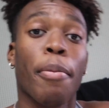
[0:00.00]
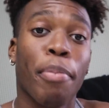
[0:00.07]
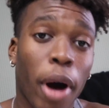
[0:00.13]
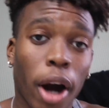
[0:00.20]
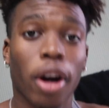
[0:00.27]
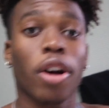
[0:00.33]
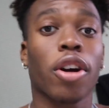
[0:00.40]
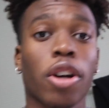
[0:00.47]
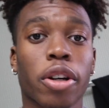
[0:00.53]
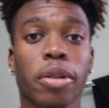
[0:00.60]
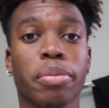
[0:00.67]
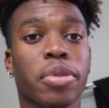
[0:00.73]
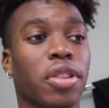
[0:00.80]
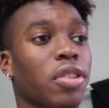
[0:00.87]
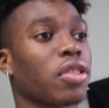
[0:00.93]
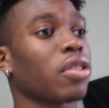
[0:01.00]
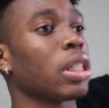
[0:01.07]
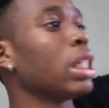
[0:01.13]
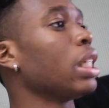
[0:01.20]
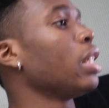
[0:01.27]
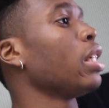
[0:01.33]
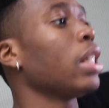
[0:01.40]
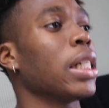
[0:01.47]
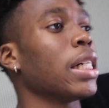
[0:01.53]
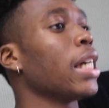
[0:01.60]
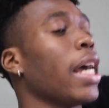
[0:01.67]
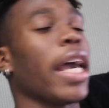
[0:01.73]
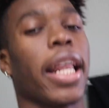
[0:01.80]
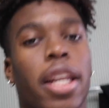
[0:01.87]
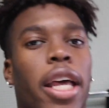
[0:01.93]
perms,
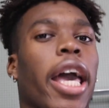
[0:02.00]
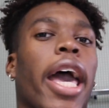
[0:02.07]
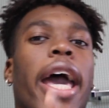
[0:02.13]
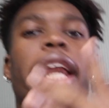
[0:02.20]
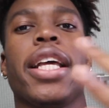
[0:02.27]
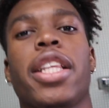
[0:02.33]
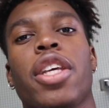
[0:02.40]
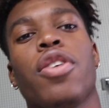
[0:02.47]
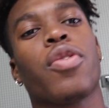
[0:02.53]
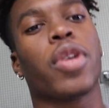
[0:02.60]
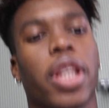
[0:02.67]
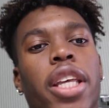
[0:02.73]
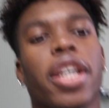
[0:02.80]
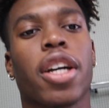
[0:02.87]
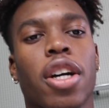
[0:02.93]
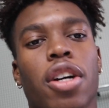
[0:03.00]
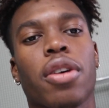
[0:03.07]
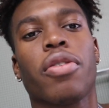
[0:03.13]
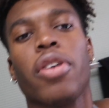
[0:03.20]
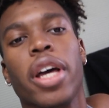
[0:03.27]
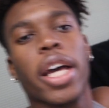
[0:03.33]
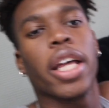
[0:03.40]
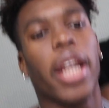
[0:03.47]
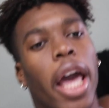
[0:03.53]
and anything you could think of.